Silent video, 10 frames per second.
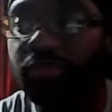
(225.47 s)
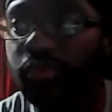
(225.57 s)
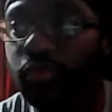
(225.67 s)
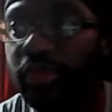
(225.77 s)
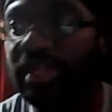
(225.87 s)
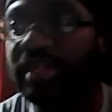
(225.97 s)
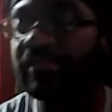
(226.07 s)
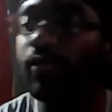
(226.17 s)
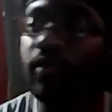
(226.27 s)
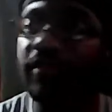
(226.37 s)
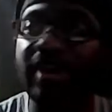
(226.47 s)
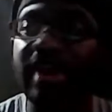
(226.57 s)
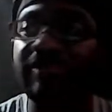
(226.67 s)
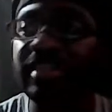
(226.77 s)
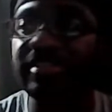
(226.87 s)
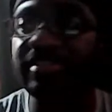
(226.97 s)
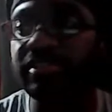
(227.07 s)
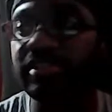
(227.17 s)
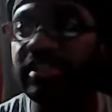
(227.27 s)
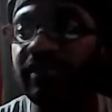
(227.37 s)
3, 4, 5 things that you're
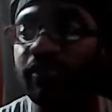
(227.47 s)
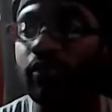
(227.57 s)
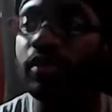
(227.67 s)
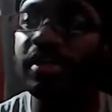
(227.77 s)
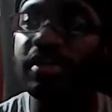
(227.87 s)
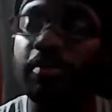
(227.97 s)
looking for. What are your